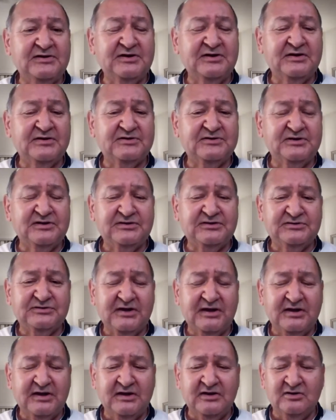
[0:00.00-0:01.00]
did
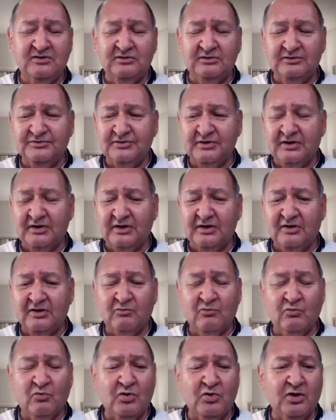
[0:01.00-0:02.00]
detailed
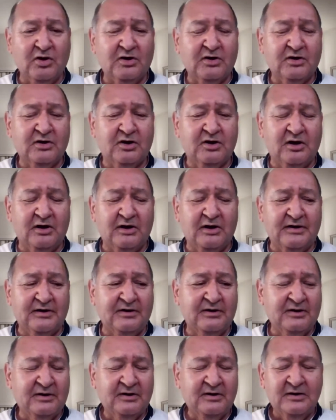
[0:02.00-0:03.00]
work on
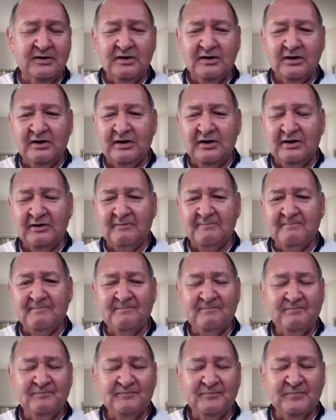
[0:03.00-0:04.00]

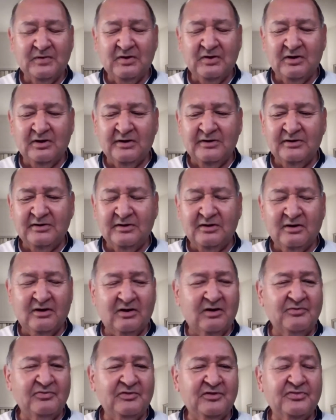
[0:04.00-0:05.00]

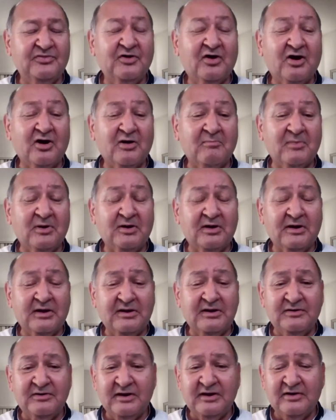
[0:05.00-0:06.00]
the Dharma
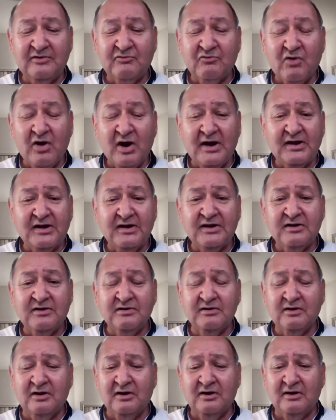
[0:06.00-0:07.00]
and writing.
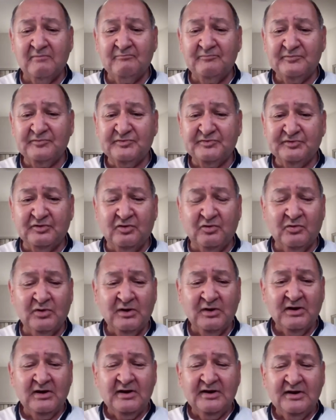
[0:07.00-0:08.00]
So
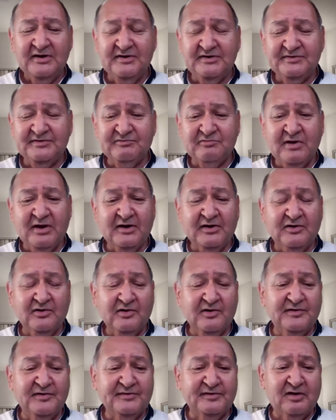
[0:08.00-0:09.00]
his
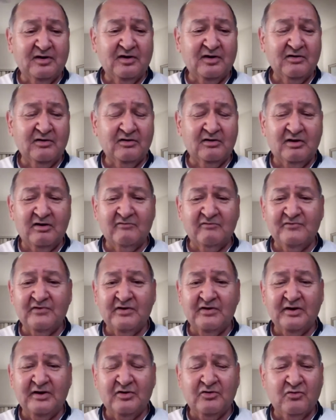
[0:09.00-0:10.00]
records are
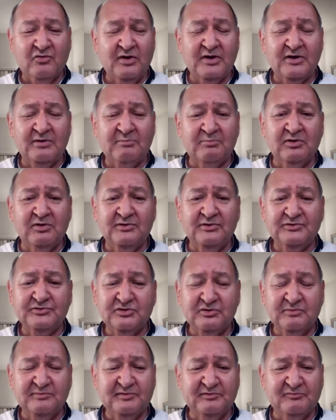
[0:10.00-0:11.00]
very incredible in
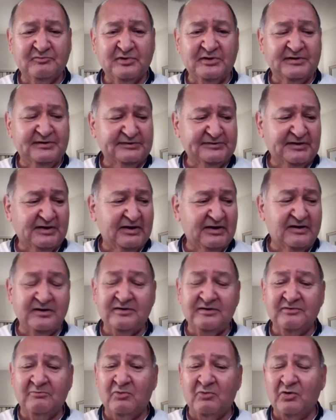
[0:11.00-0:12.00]
terms of what he's saying.
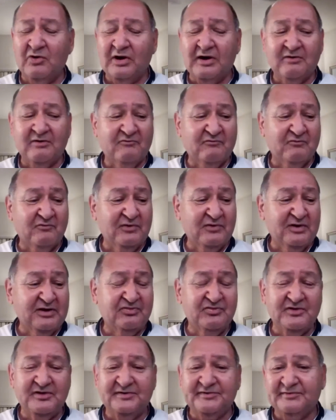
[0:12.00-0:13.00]
And the more I
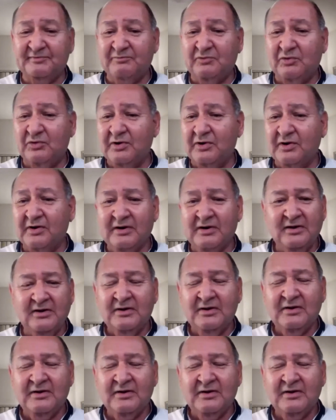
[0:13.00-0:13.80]
read this, the more